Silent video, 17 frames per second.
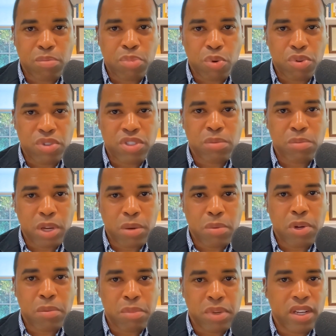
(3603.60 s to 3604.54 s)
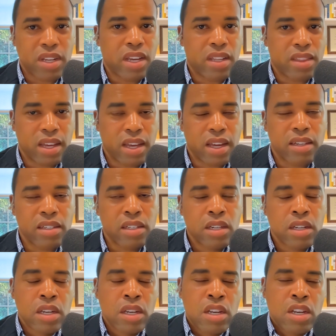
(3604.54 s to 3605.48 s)
supports to be able to mitigate that.
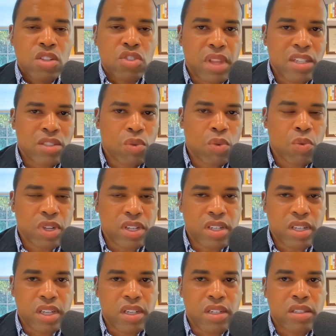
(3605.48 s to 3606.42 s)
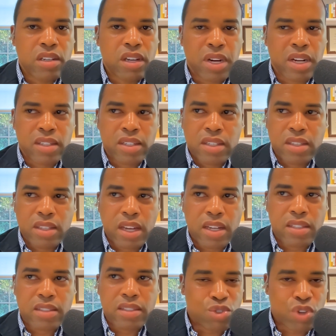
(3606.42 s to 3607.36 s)
And that's what we did. And I did
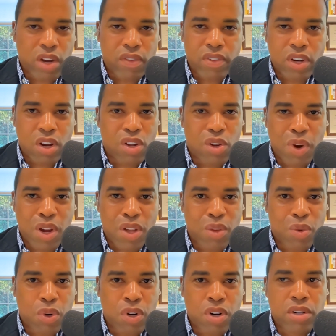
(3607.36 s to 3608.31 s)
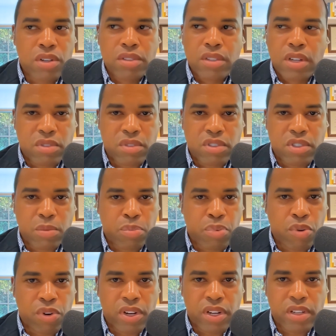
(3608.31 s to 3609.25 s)
that traveling all around the world,
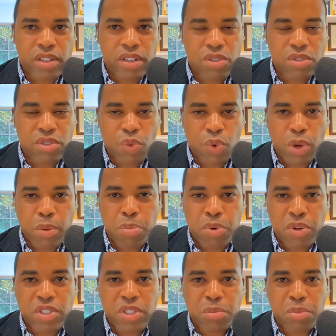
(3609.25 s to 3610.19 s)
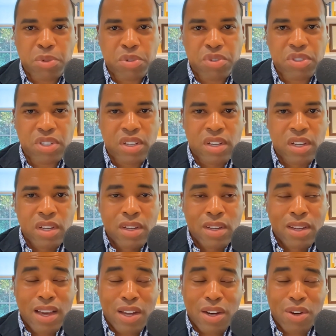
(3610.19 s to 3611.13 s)
supporting those three principles.
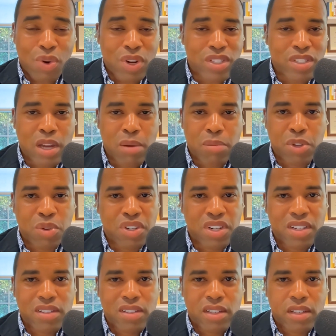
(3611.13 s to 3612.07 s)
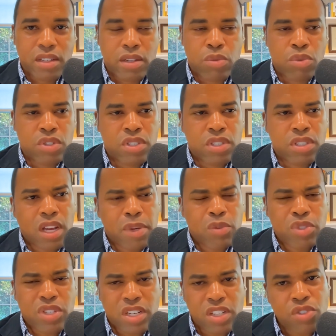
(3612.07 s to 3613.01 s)
Had a great time doing it. And it was
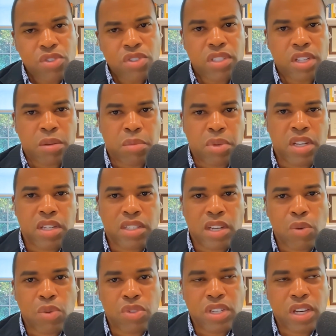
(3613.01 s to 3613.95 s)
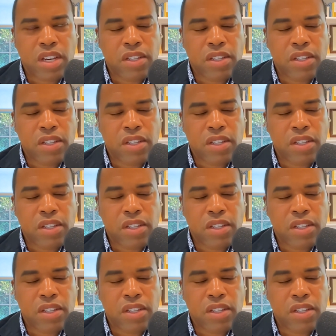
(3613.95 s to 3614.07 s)
interesting, because I will